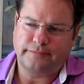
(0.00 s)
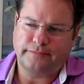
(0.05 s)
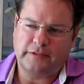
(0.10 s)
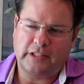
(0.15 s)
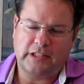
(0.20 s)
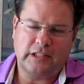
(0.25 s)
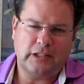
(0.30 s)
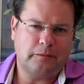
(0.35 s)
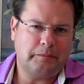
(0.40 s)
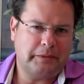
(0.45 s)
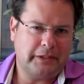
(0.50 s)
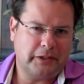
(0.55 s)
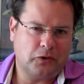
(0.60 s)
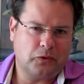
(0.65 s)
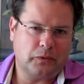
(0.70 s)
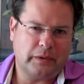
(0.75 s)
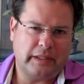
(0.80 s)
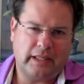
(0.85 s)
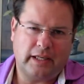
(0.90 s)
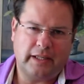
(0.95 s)
A little bit of
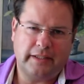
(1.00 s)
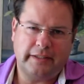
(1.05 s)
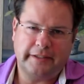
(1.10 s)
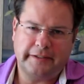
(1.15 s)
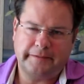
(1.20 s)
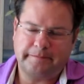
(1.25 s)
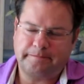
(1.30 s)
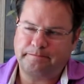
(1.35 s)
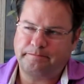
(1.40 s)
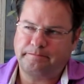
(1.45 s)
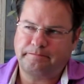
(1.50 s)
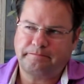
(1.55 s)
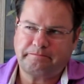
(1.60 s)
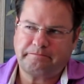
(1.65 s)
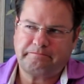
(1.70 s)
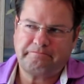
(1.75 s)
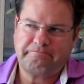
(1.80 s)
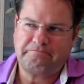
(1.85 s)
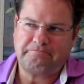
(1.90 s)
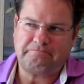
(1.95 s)
green onion,
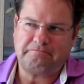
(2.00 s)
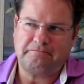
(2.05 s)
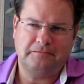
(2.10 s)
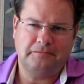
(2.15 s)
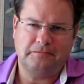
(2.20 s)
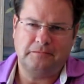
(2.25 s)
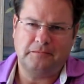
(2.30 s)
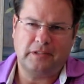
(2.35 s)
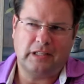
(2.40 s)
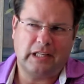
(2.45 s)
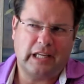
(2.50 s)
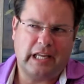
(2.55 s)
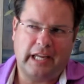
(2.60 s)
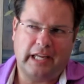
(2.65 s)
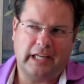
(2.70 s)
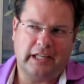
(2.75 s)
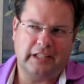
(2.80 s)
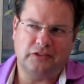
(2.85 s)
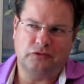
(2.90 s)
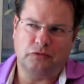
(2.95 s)

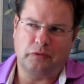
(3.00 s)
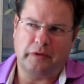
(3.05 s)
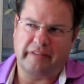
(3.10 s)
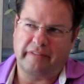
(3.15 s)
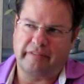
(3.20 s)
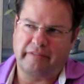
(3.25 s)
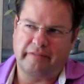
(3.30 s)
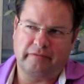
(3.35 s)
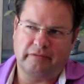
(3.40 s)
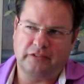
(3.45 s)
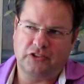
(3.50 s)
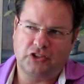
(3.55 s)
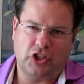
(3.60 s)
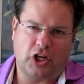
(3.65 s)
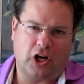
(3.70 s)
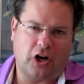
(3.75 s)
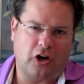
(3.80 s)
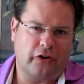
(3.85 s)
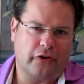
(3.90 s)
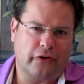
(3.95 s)
and with
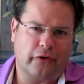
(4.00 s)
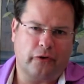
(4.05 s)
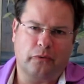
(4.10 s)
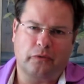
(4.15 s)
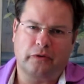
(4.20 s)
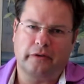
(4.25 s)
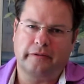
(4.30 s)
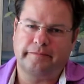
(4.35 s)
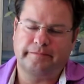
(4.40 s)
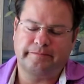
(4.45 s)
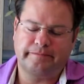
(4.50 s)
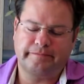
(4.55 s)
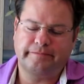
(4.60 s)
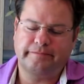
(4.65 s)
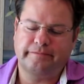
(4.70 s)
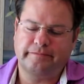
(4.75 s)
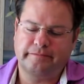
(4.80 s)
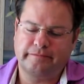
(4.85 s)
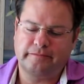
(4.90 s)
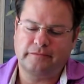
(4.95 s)
charred oak.
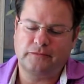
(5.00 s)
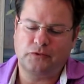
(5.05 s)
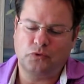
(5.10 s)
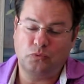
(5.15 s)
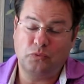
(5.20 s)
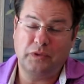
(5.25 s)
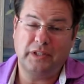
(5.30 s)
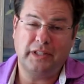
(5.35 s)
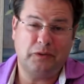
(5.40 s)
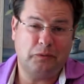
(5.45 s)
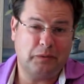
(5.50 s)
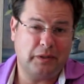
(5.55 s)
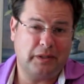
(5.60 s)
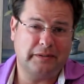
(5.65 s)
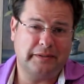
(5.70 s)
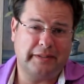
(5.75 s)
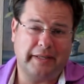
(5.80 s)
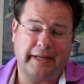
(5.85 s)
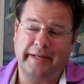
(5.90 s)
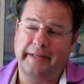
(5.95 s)
Really well
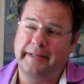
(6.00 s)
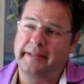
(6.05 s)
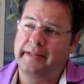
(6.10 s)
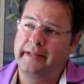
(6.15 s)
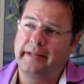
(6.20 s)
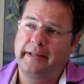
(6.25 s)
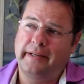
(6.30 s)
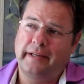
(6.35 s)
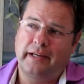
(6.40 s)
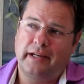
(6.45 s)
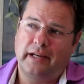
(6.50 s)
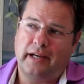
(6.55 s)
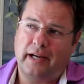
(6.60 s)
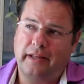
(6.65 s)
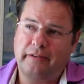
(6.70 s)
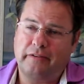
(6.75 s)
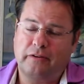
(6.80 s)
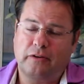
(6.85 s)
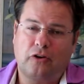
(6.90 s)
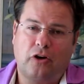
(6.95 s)
done.
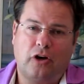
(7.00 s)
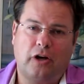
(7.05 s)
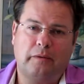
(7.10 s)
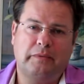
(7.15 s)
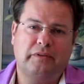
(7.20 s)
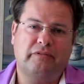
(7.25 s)
Other common